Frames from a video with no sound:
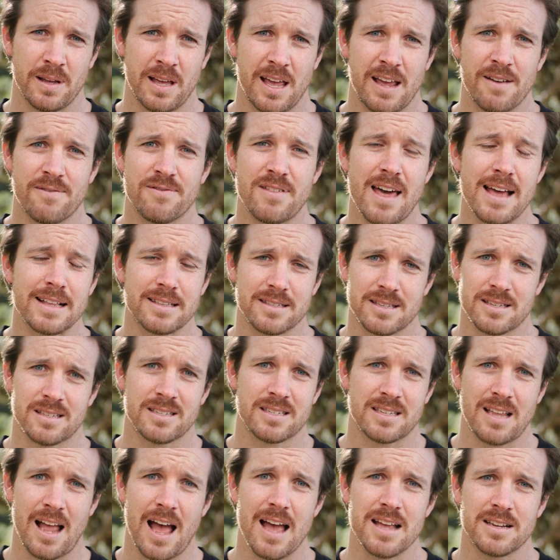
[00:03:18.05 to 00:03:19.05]
If that's the
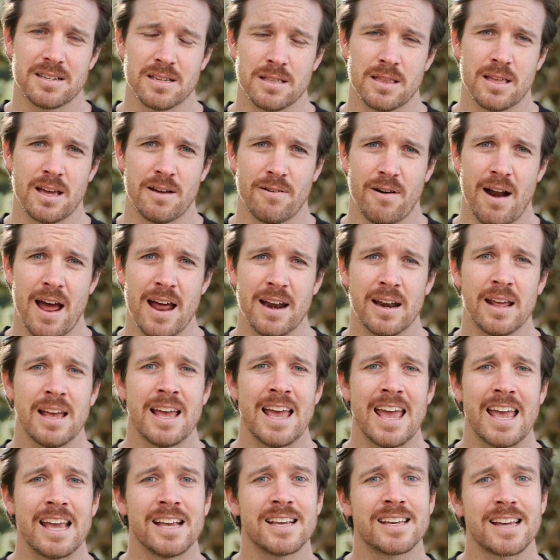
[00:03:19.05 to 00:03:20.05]
stage that they're at,
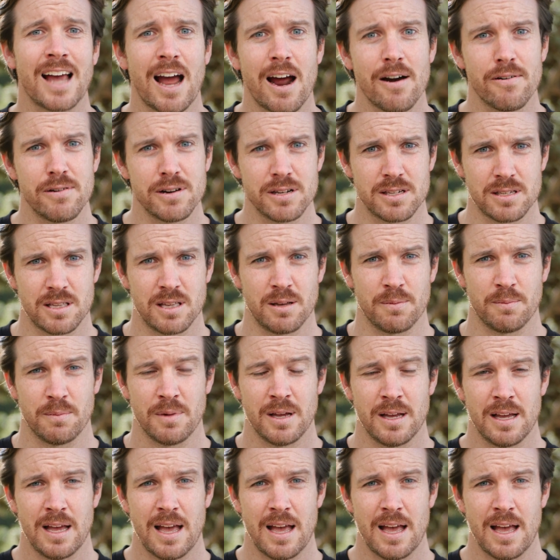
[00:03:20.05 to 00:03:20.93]
encourage them